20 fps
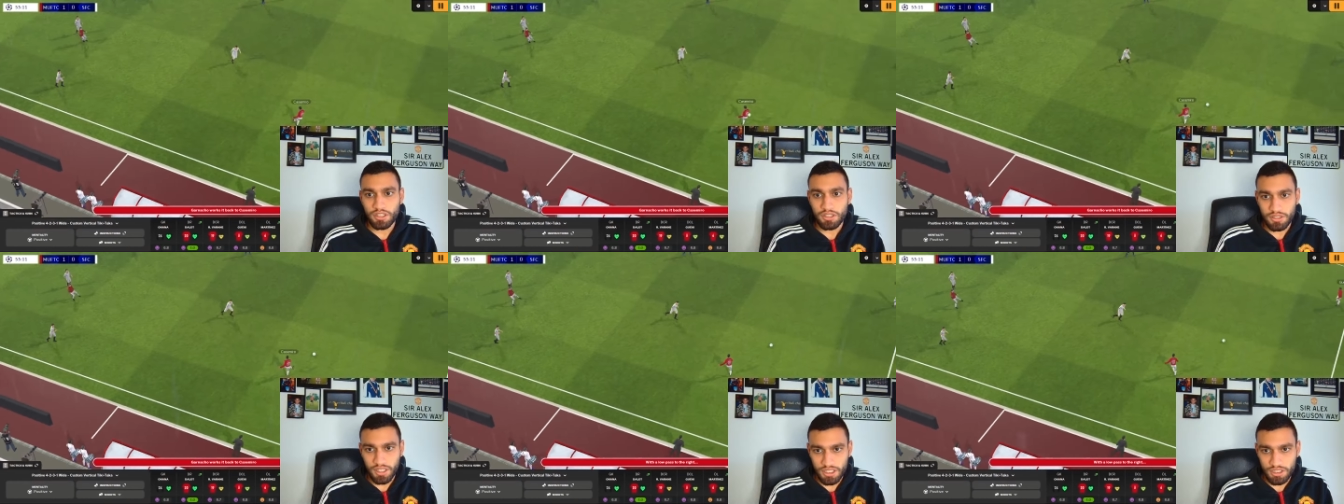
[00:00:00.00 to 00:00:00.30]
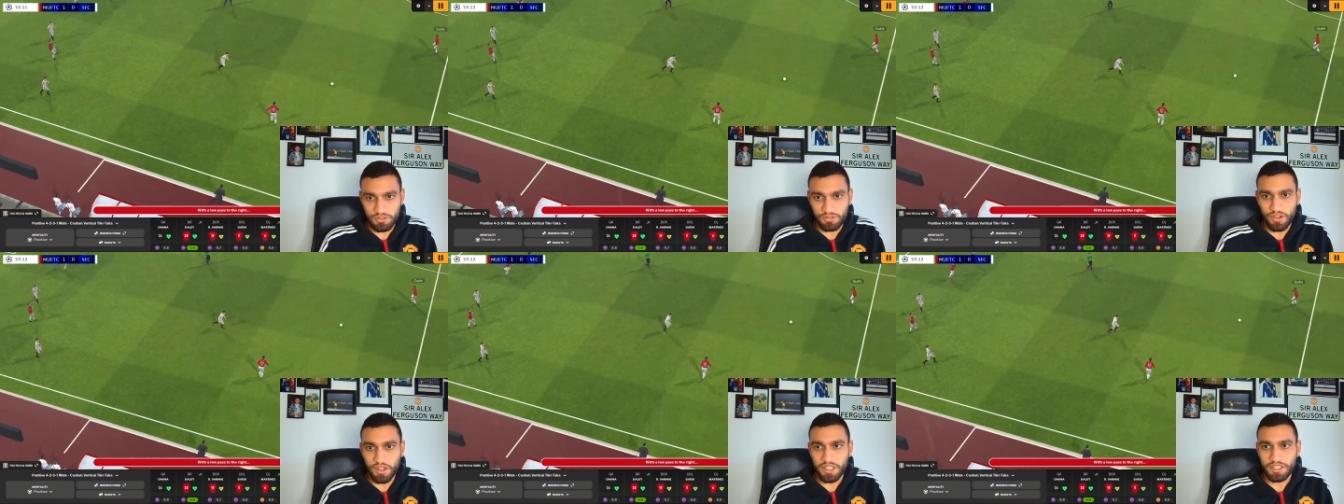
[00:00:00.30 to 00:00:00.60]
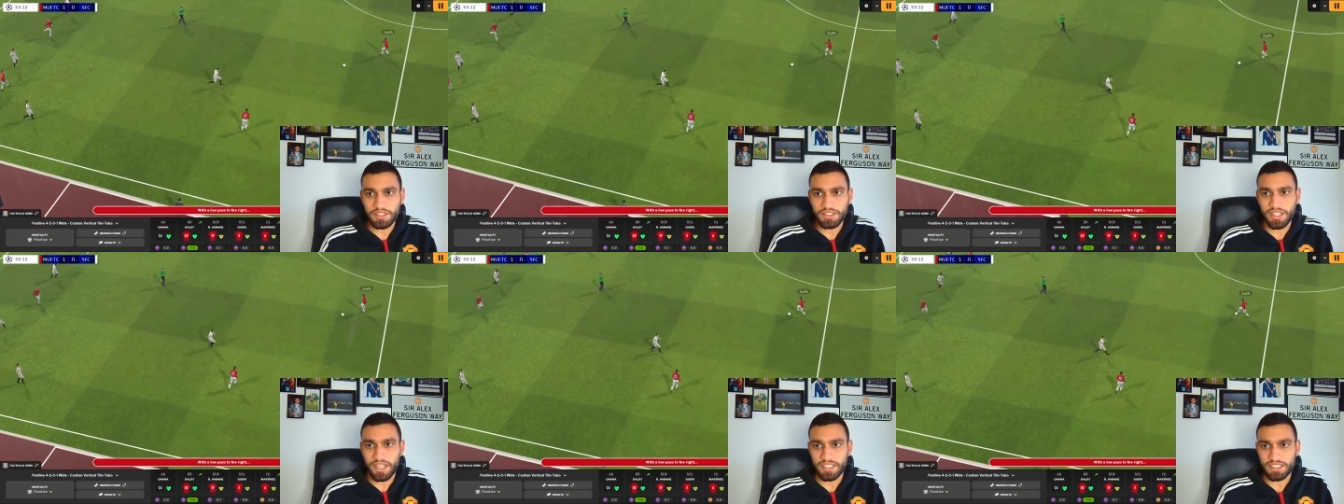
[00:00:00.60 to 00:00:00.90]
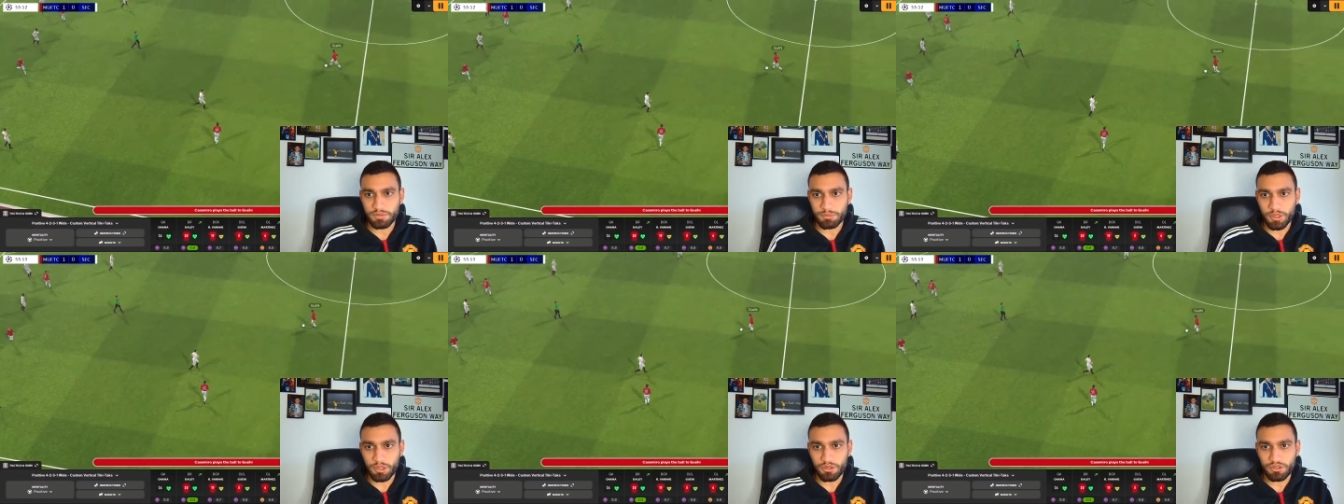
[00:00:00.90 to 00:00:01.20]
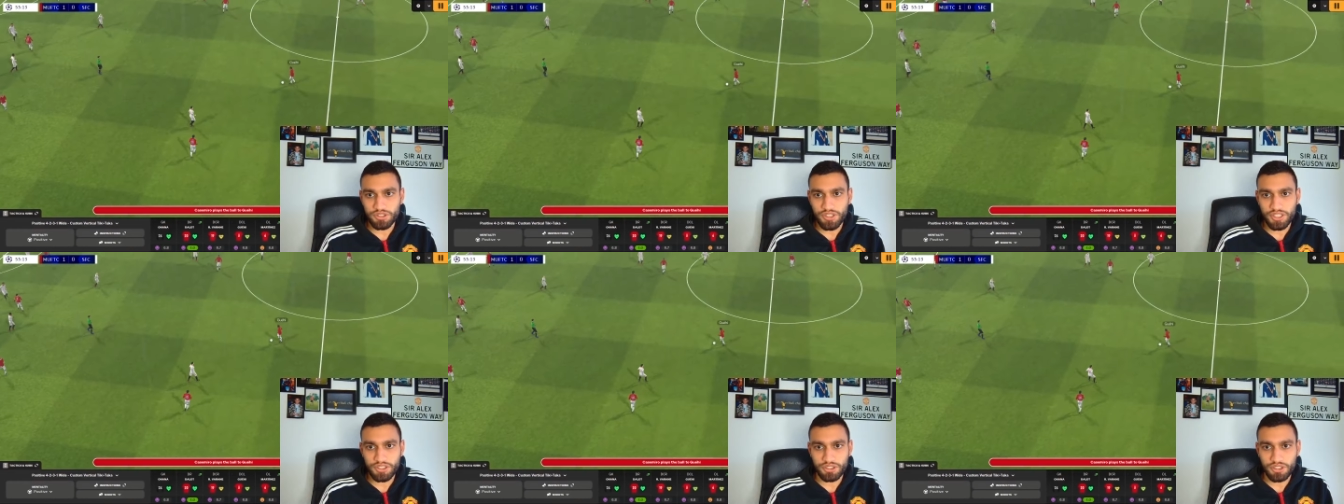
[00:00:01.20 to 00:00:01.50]
That's fine. Casemiro
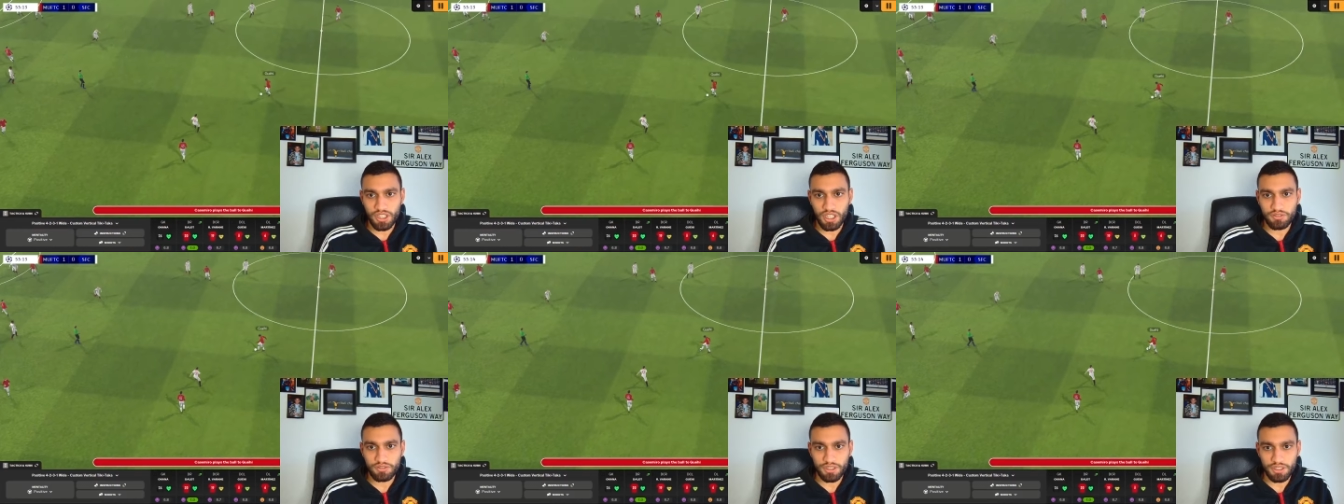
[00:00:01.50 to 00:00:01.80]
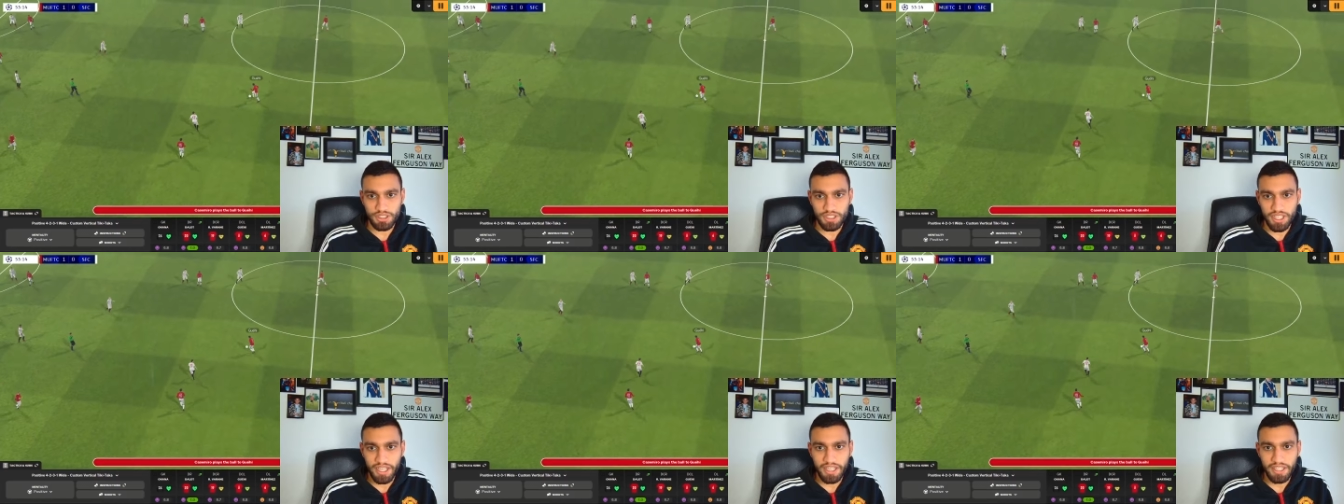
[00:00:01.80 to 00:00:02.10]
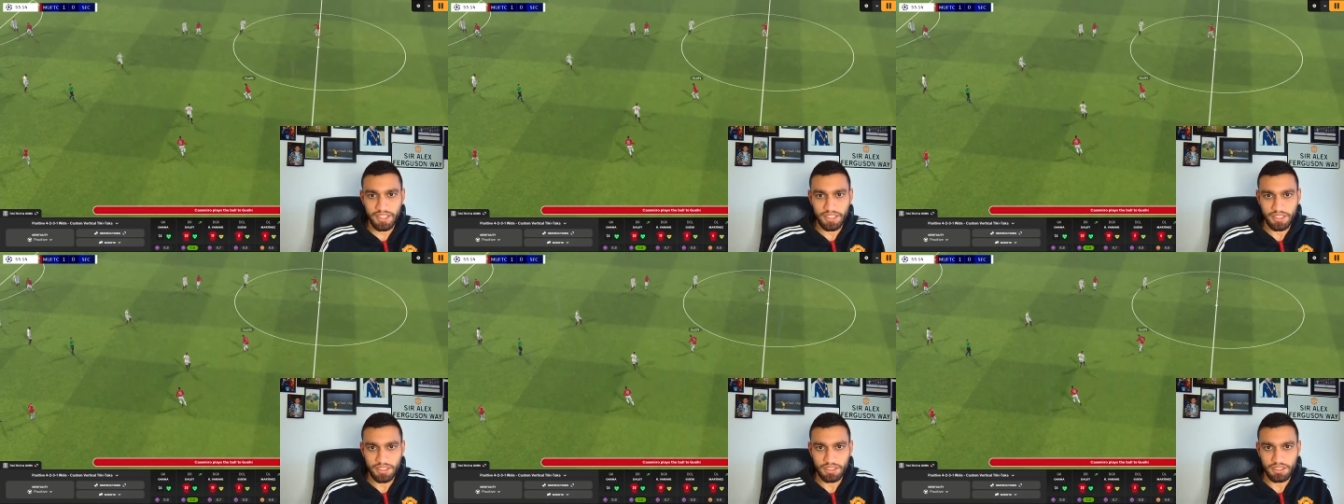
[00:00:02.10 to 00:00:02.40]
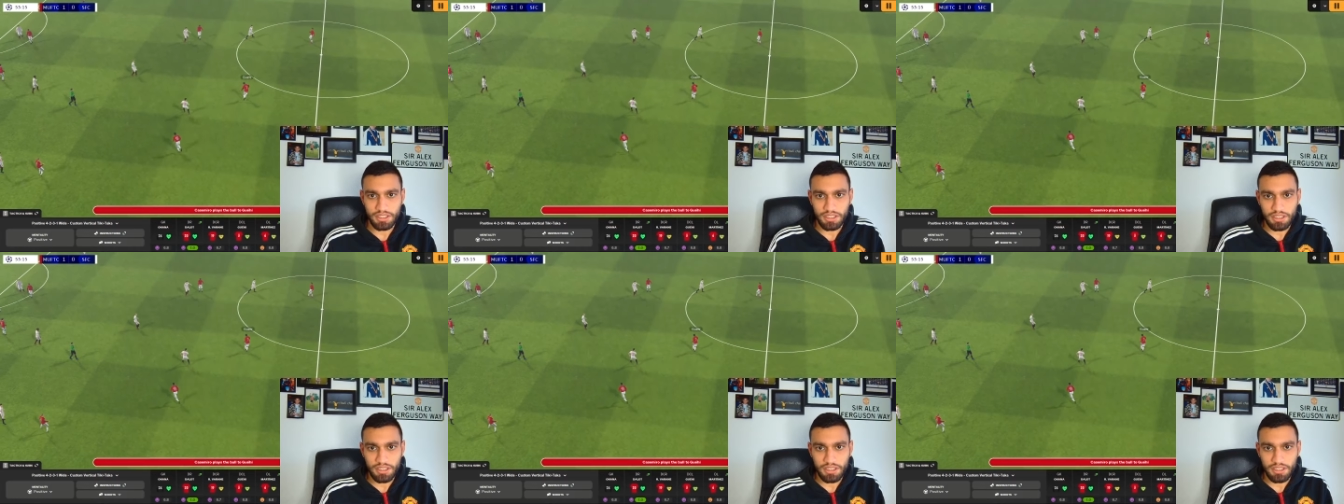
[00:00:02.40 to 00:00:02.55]
is there to cover. Guéhi.